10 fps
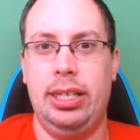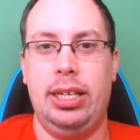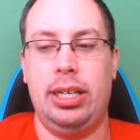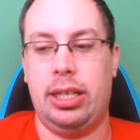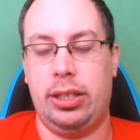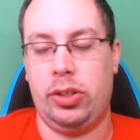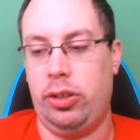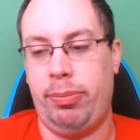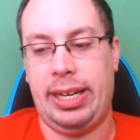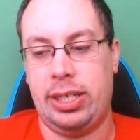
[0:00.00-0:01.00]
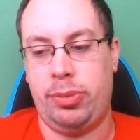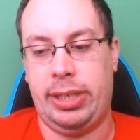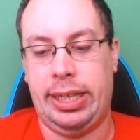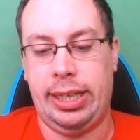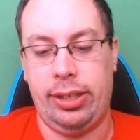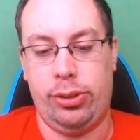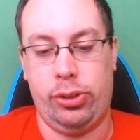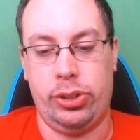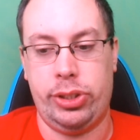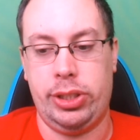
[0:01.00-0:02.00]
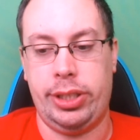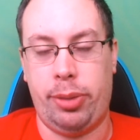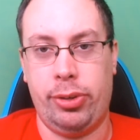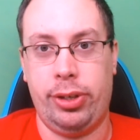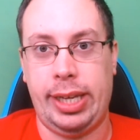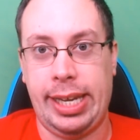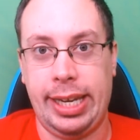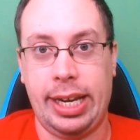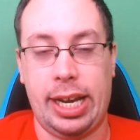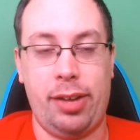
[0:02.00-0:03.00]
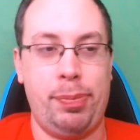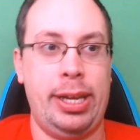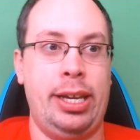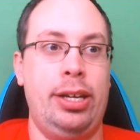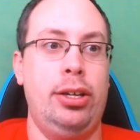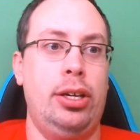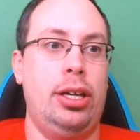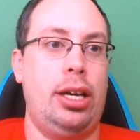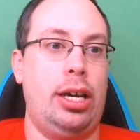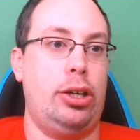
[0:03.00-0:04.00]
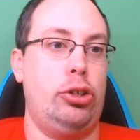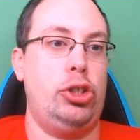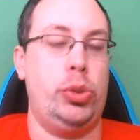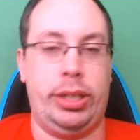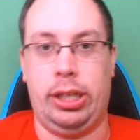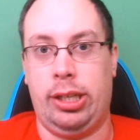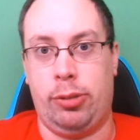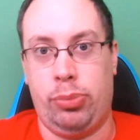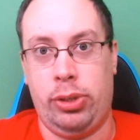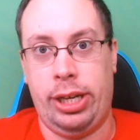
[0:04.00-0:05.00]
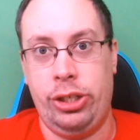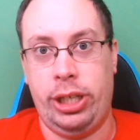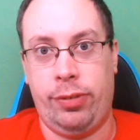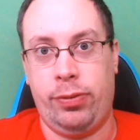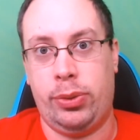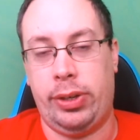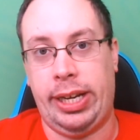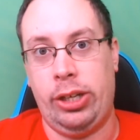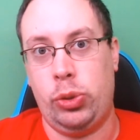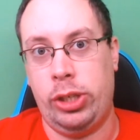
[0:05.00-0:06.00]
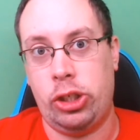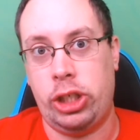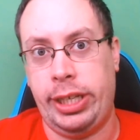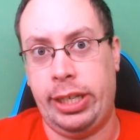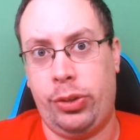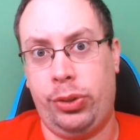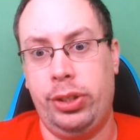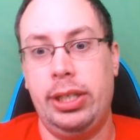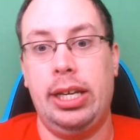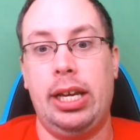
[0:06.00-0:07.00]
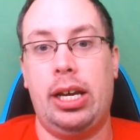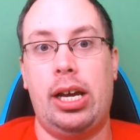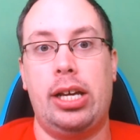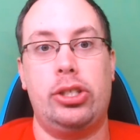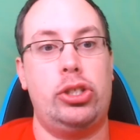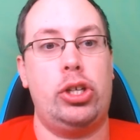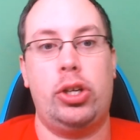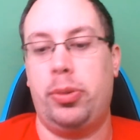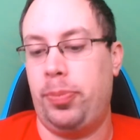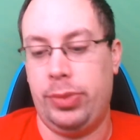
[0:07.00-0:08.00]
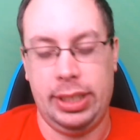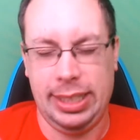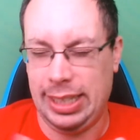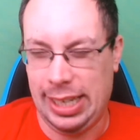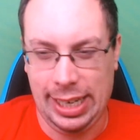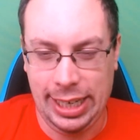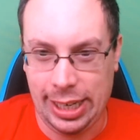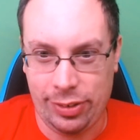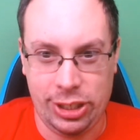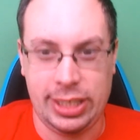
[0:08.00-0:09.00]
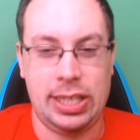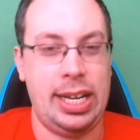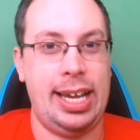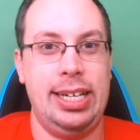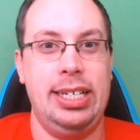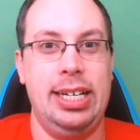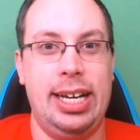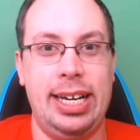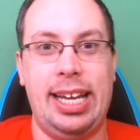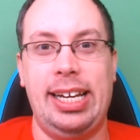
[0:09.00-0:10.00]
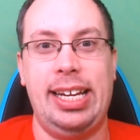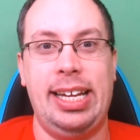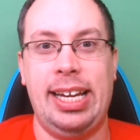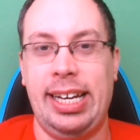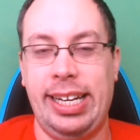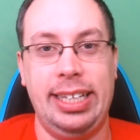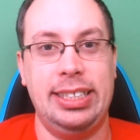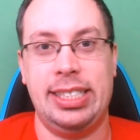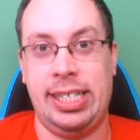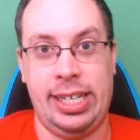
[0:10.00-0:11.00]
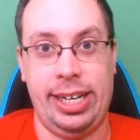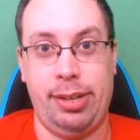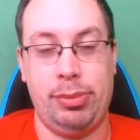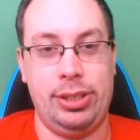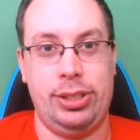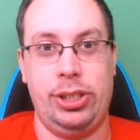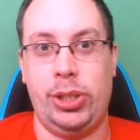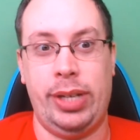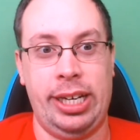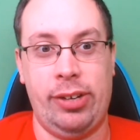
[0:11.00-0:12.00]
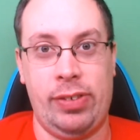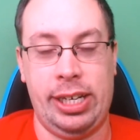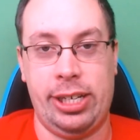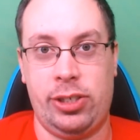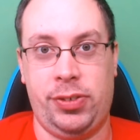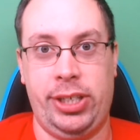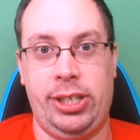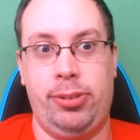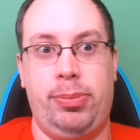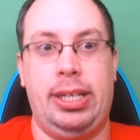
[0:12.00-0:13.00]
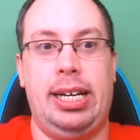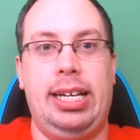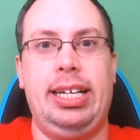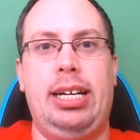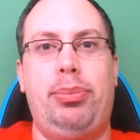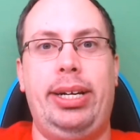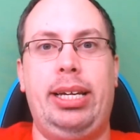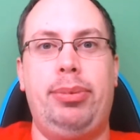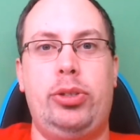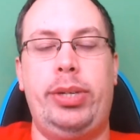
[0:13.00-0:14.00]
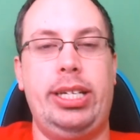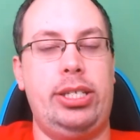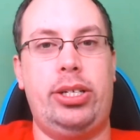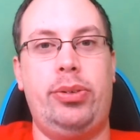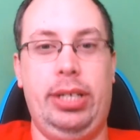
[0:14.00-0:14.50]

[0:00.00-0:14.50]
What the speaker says: going back to my old summer gig. I've been doing another project for a Twitch channel. So I have just had not had any time to do any videos for you, but I got a break in between, so